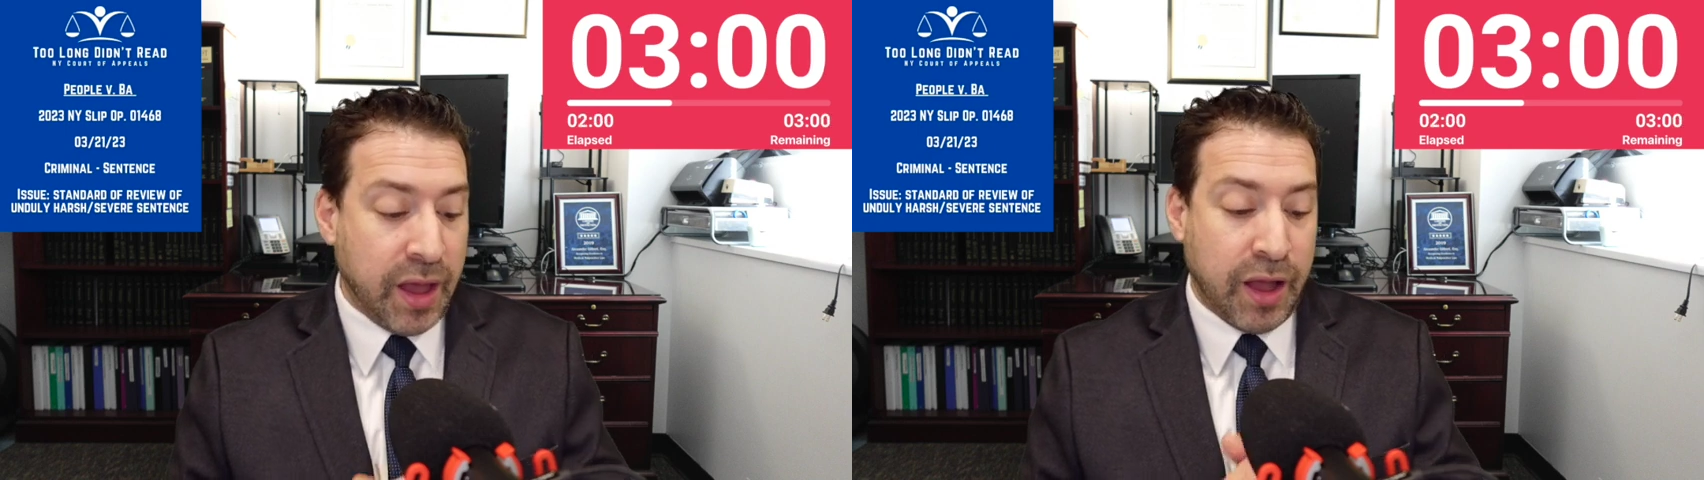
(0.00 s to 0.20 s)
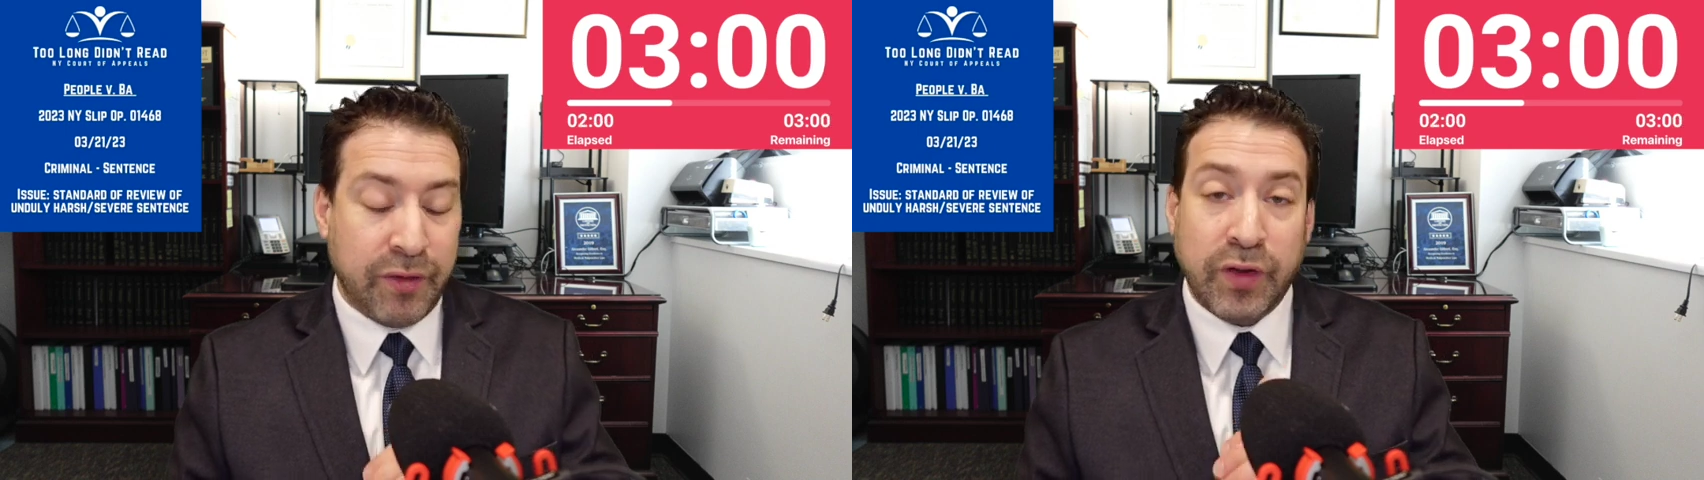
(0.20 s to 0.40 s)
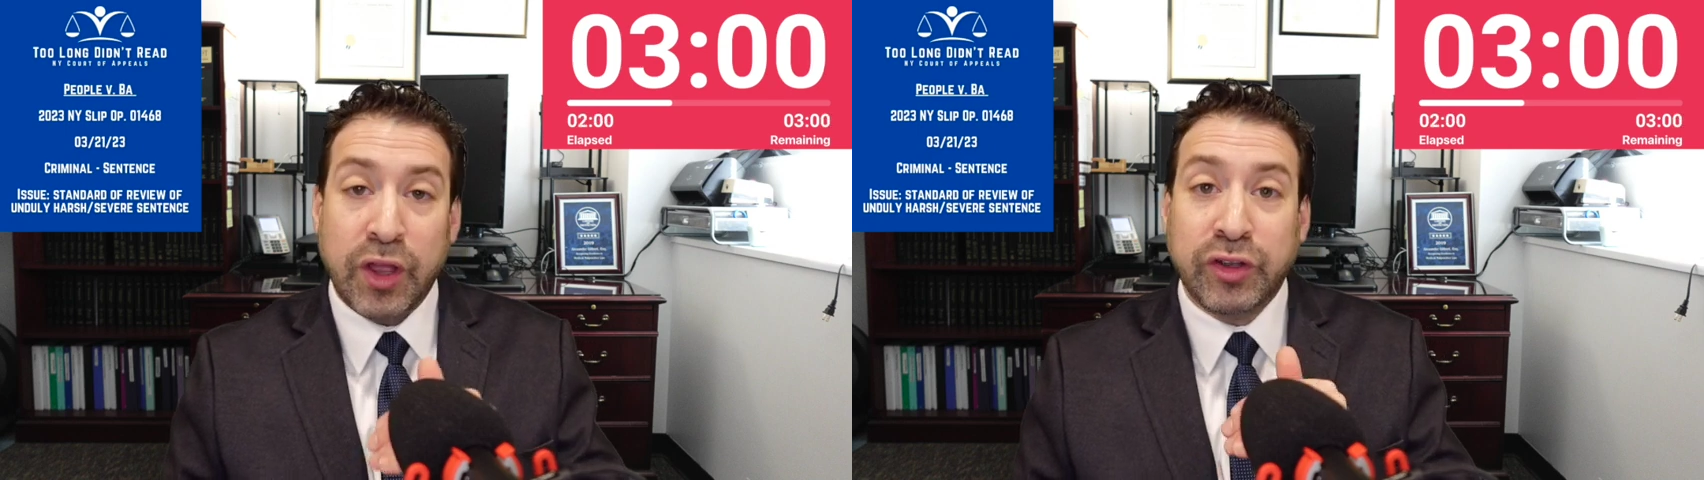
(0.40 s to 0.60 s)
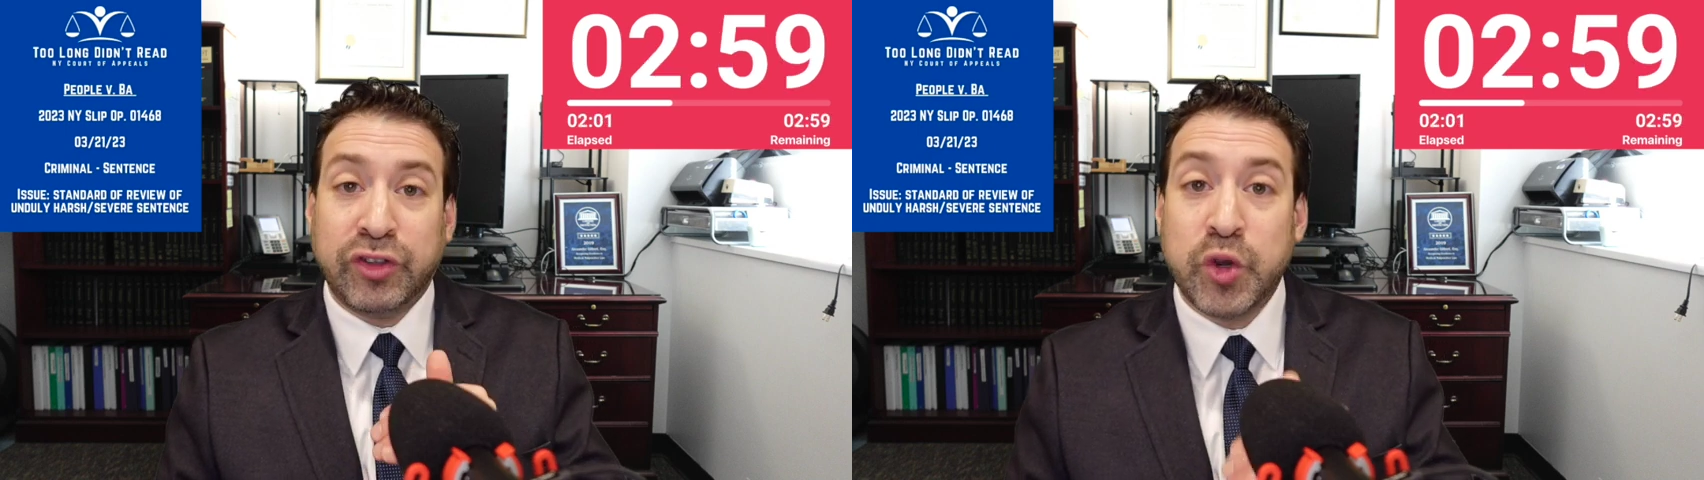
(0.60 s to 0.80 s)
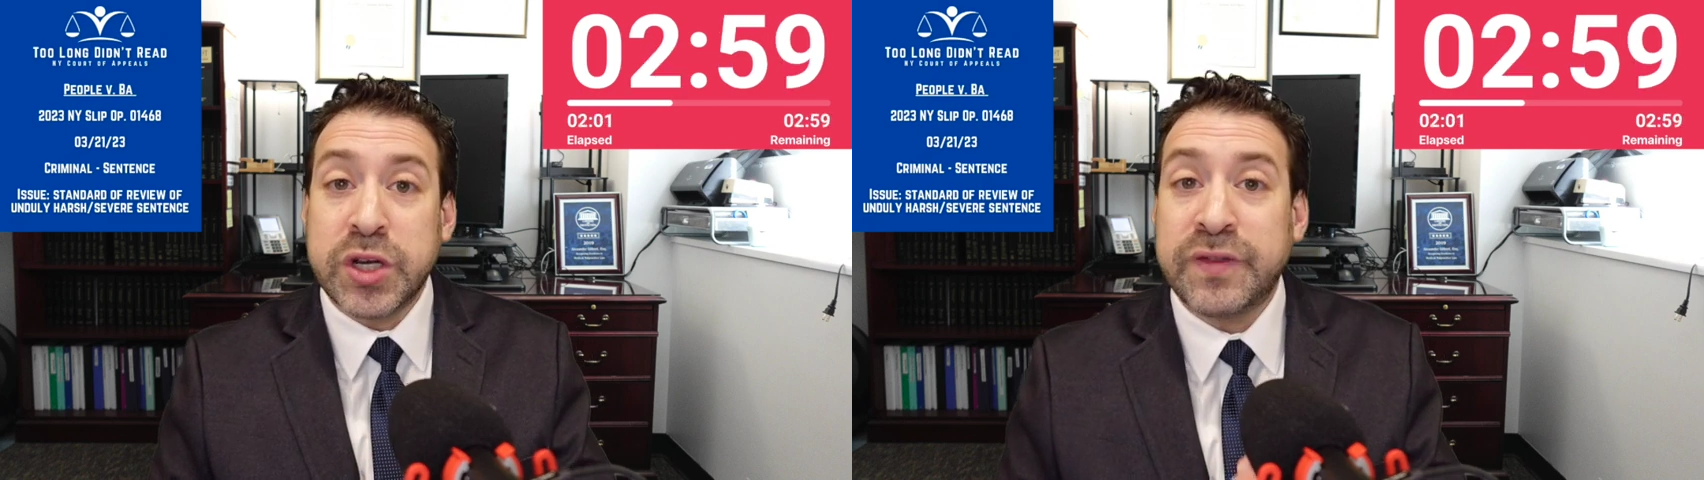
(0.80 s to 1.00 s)
of
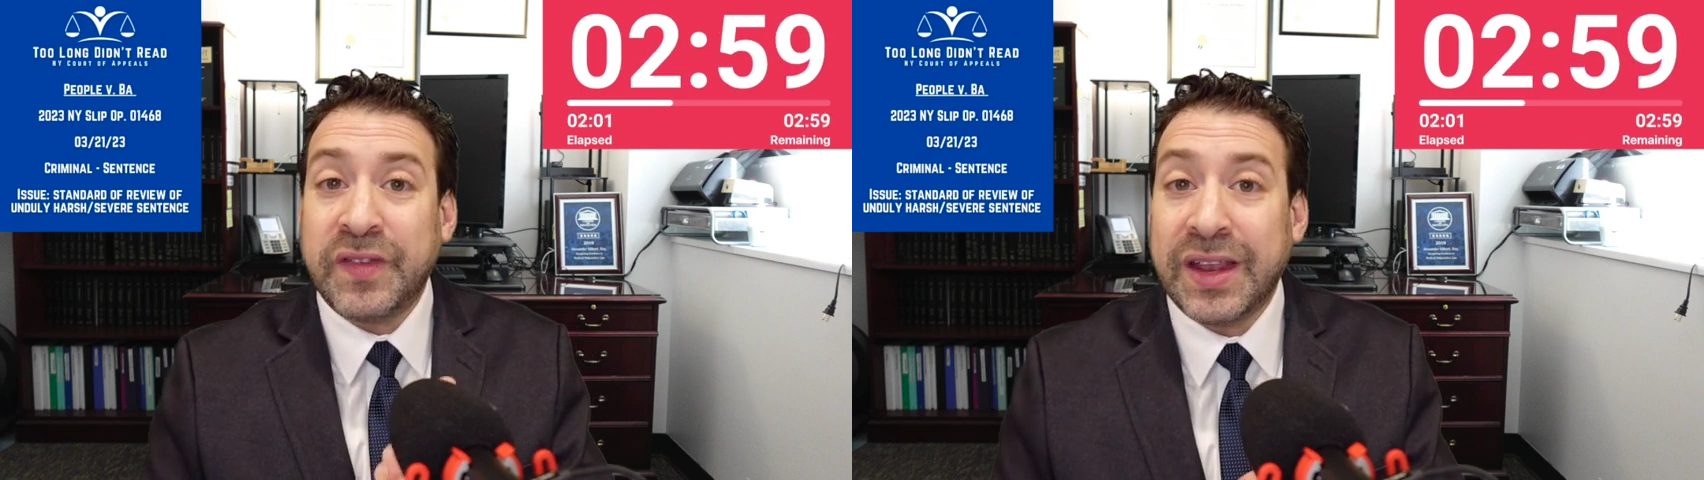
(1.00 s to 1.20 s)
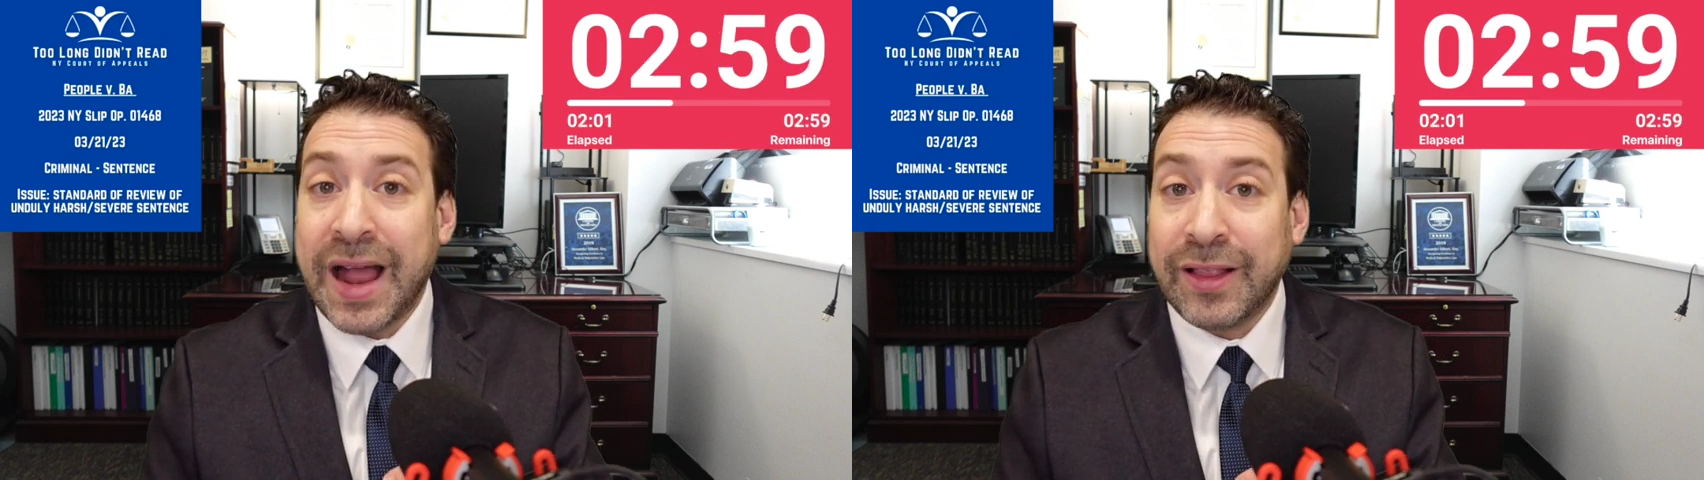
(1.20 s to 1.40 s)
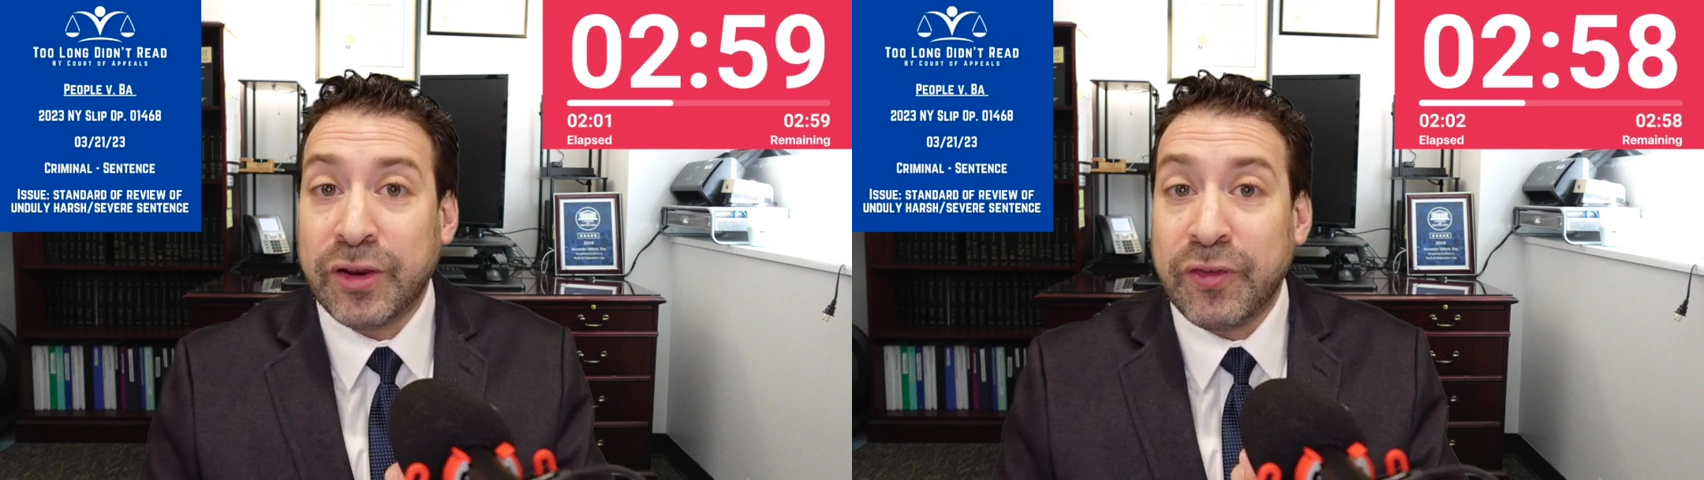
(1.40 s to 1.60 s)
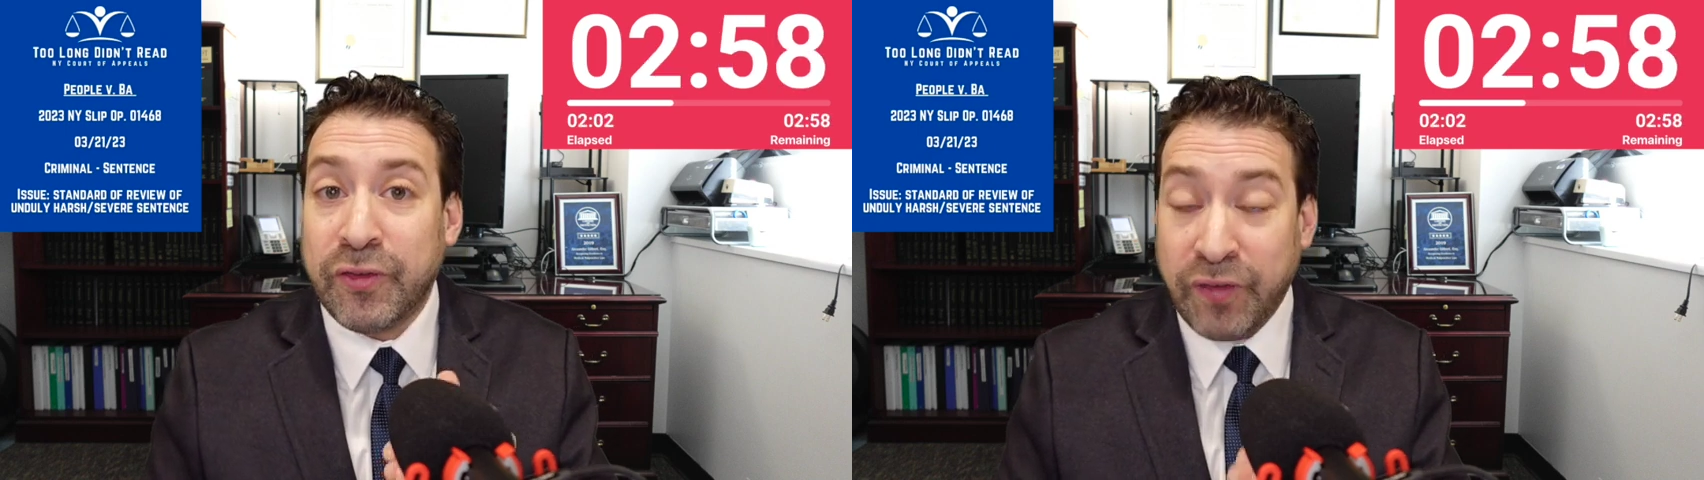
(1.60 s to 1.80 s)
$250